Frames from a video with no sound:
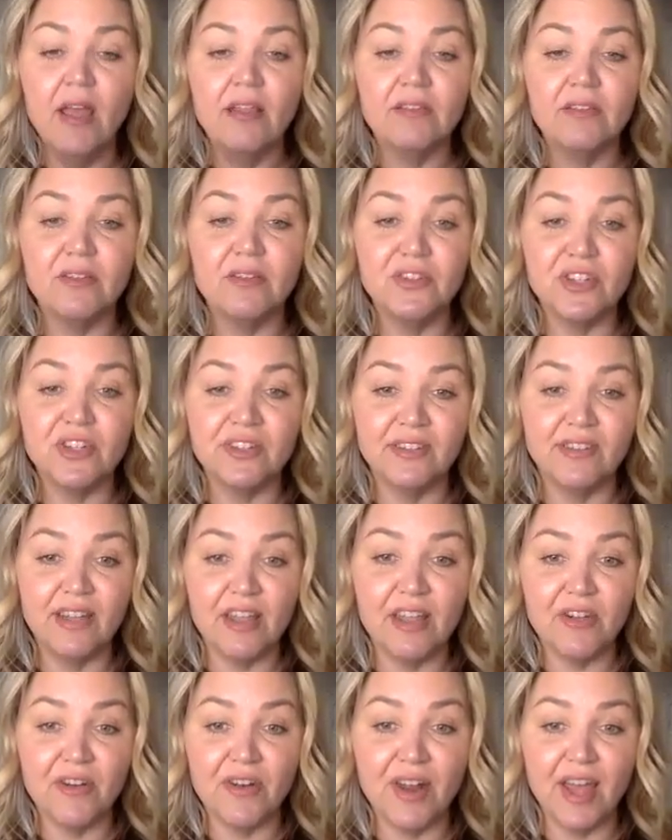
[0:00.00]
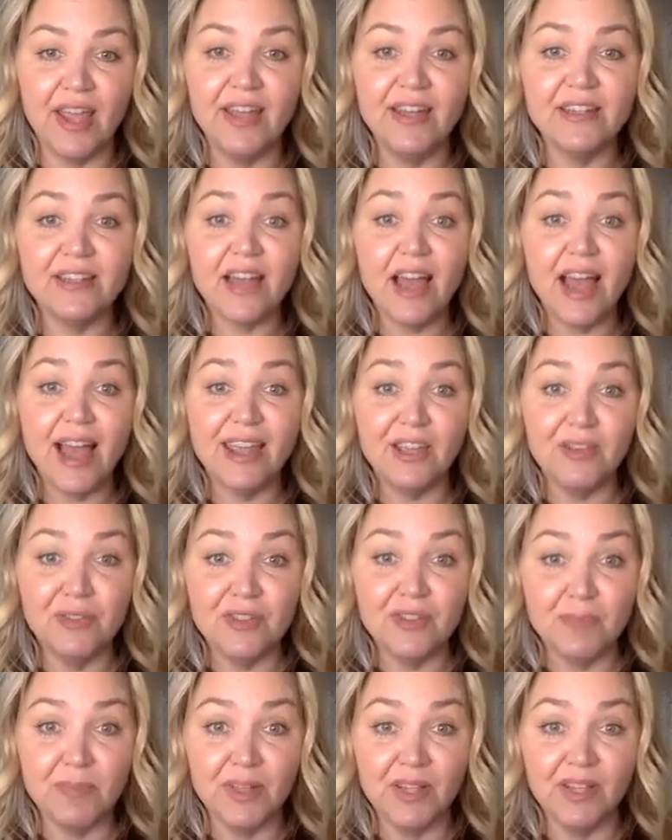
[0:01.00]
So just the other night, I
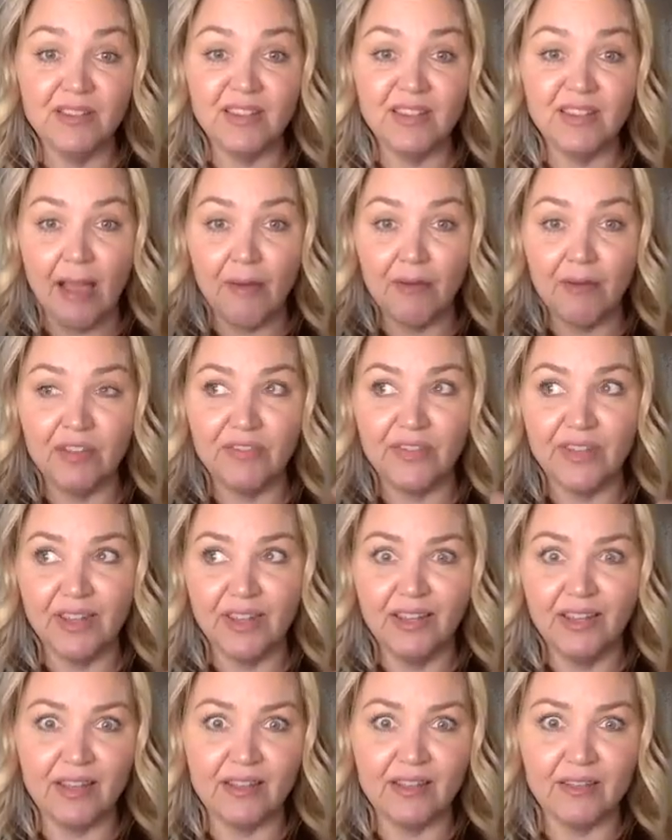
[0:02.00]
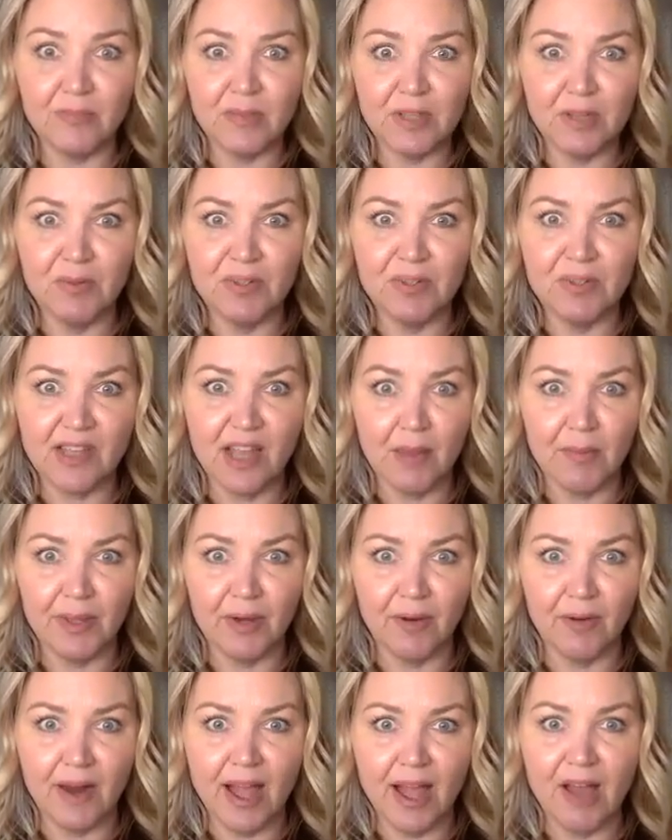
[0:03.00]
used Melissa. I was feeling like something was coming
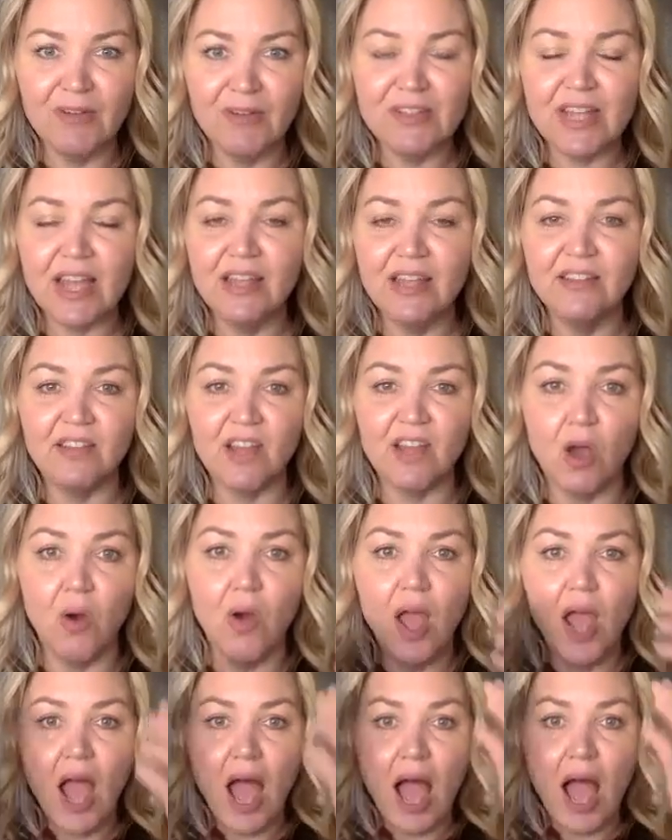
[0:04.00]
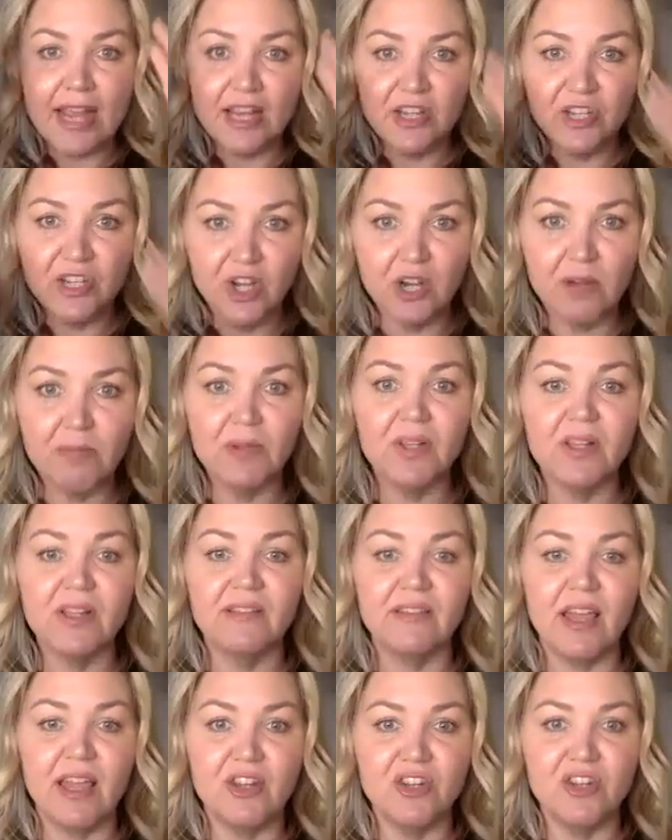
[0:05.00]
around, and so I took
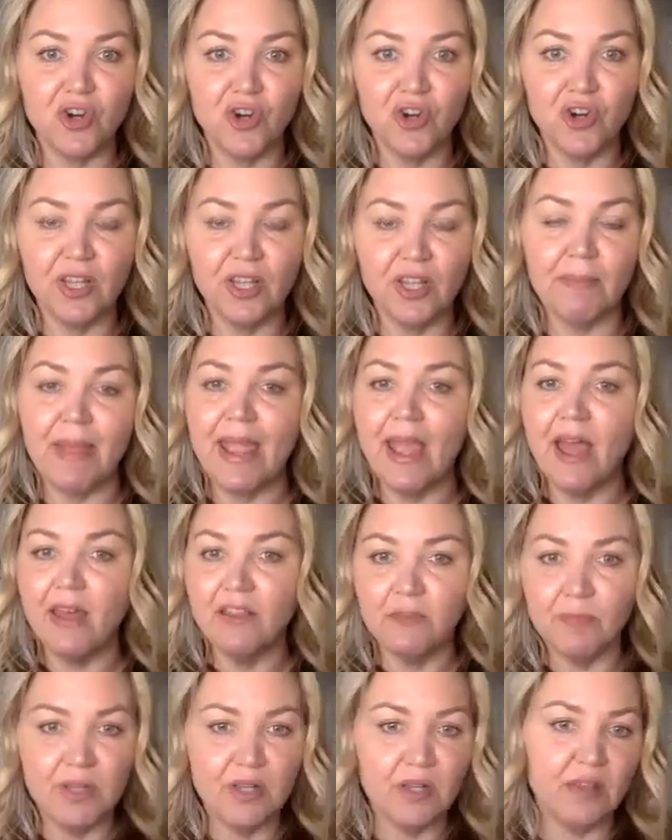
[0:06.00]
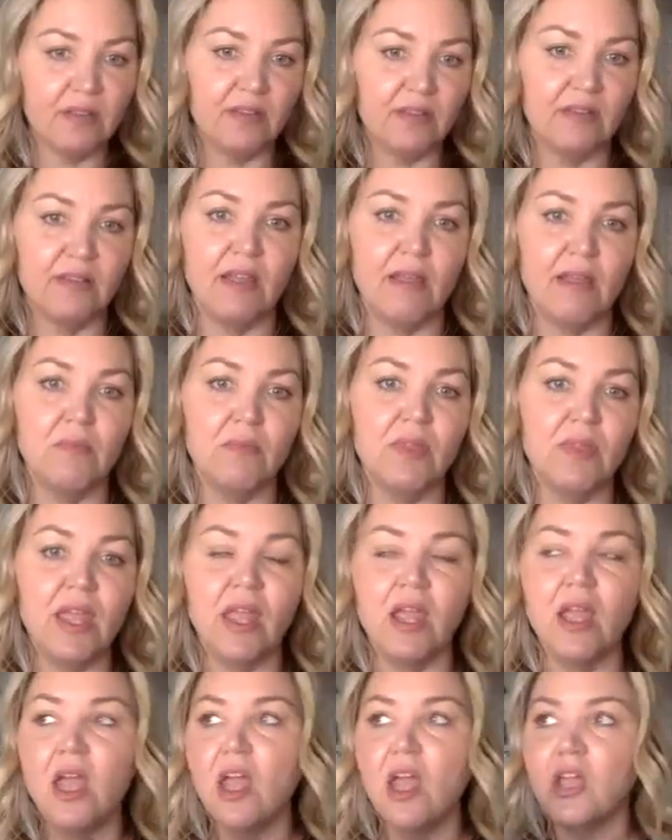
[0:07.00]
Melissa internally. My husband does the same
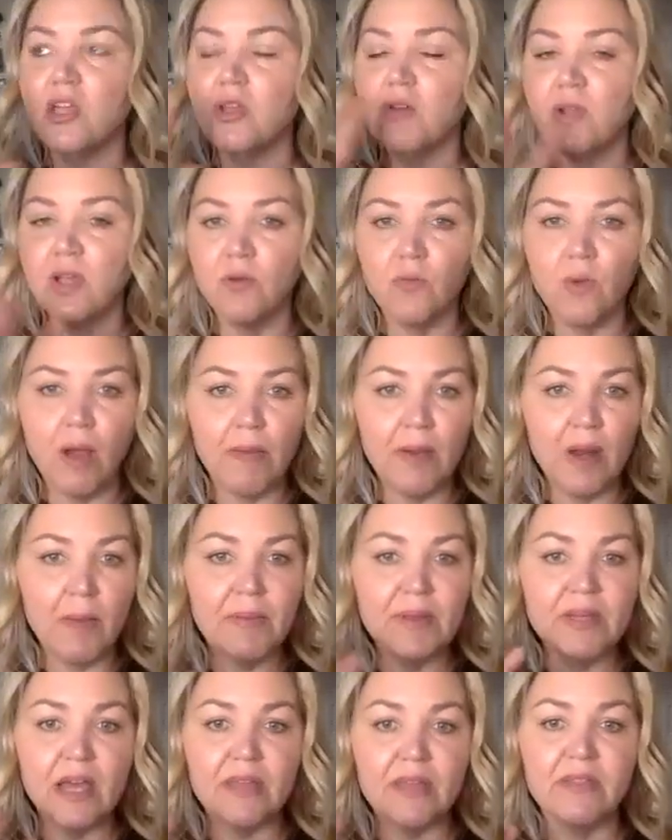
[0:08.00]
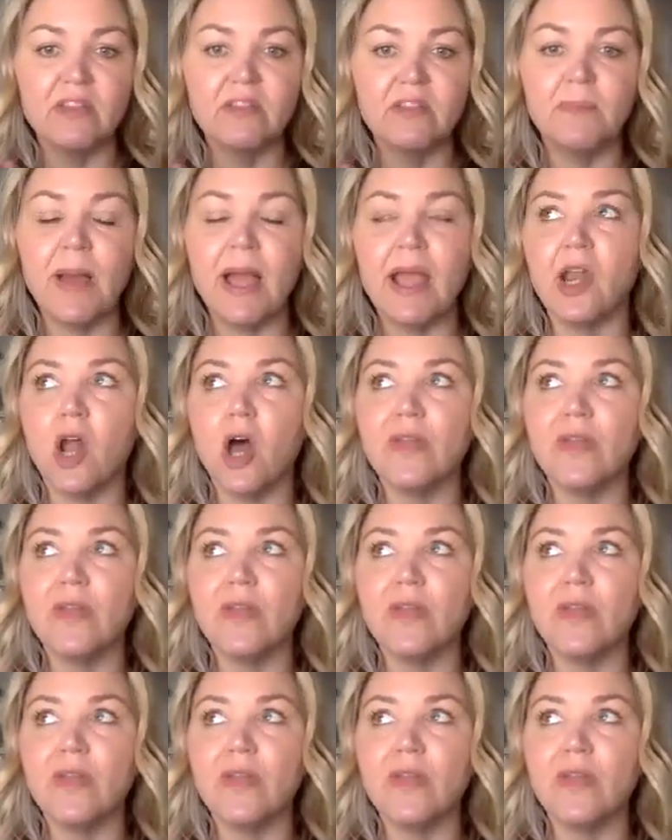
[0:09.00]
thing. You can rub it up and down the spine.